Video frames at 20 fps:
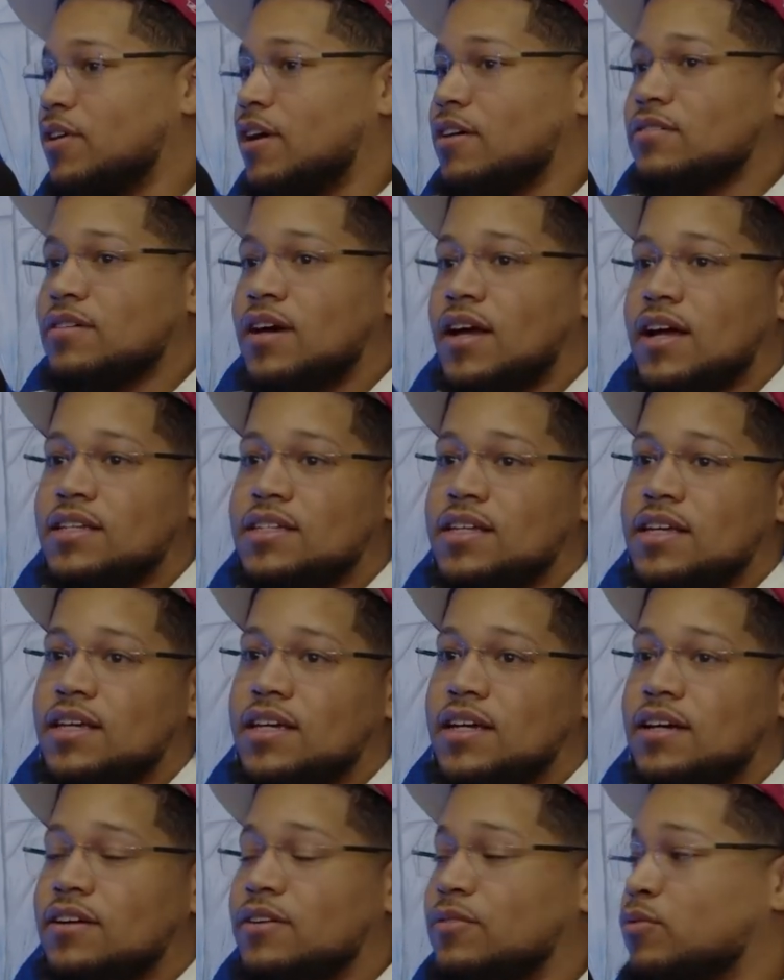You also gotta
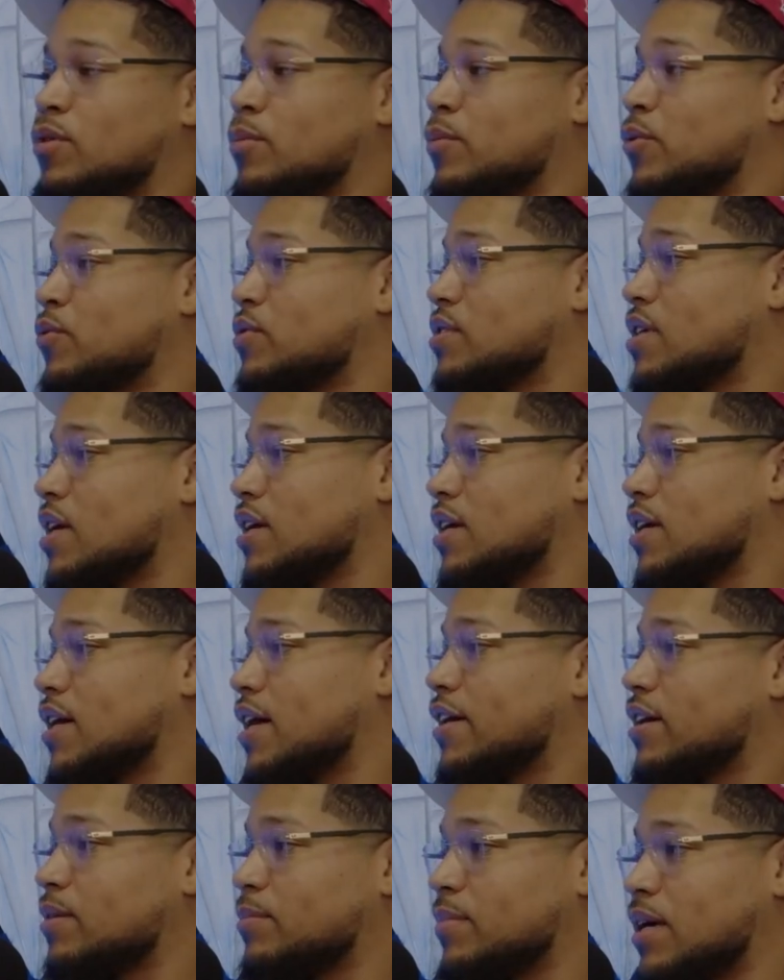take care of the woman who's taking
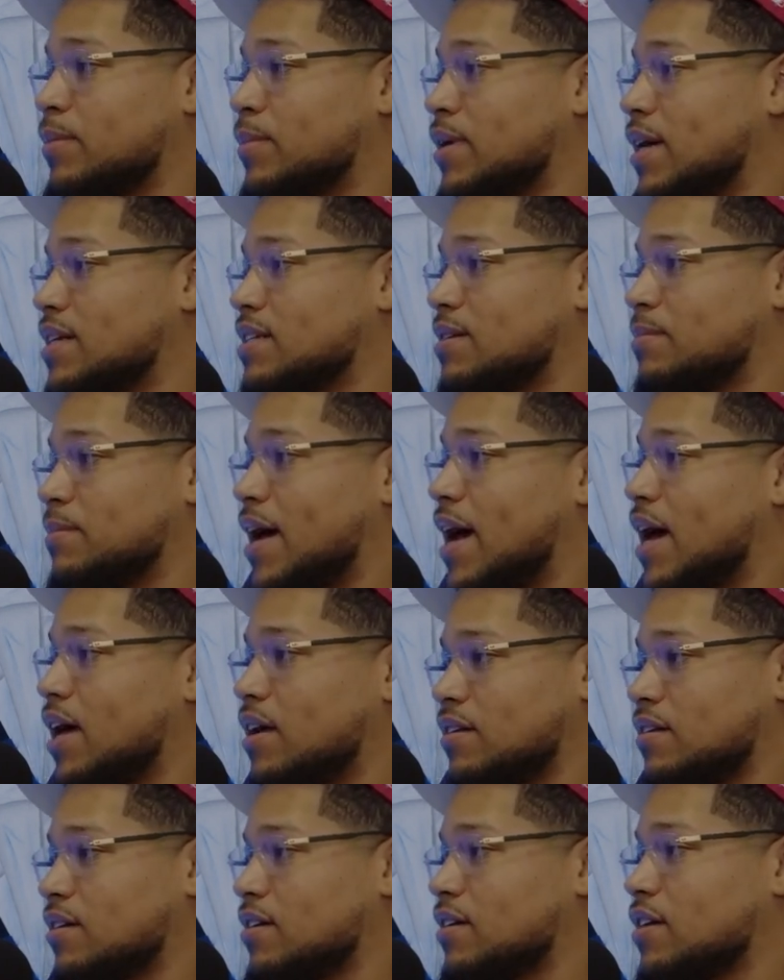care of the baby as the
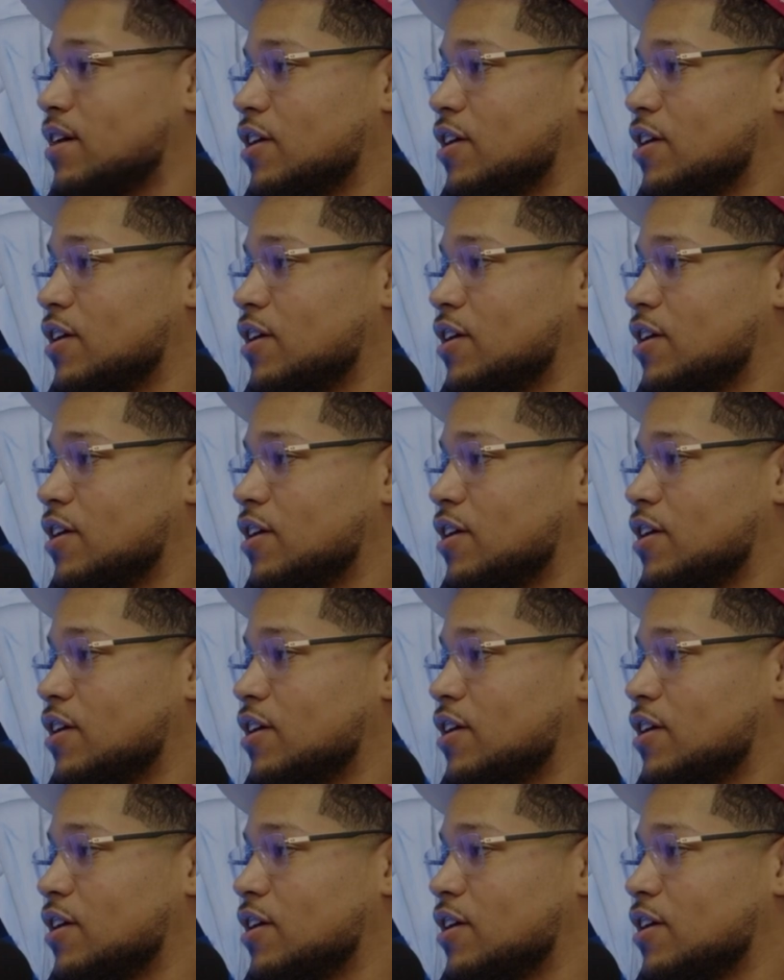man.